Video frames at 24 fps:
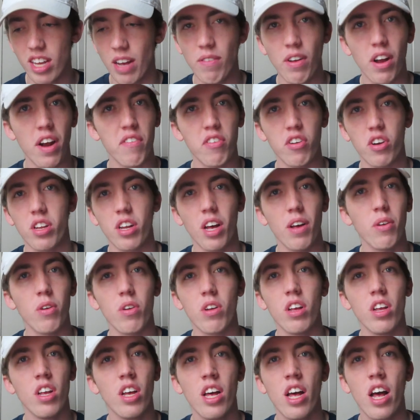
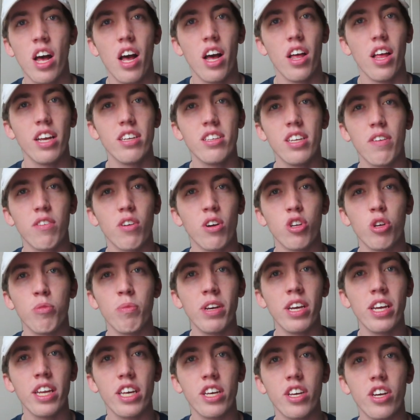That's never gonna do
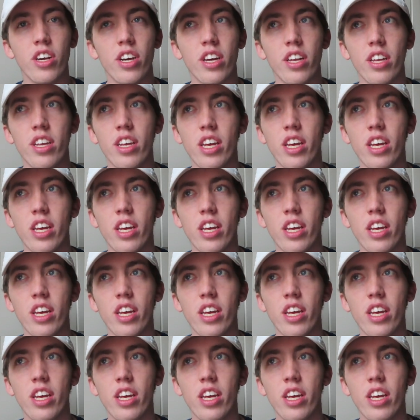me any good.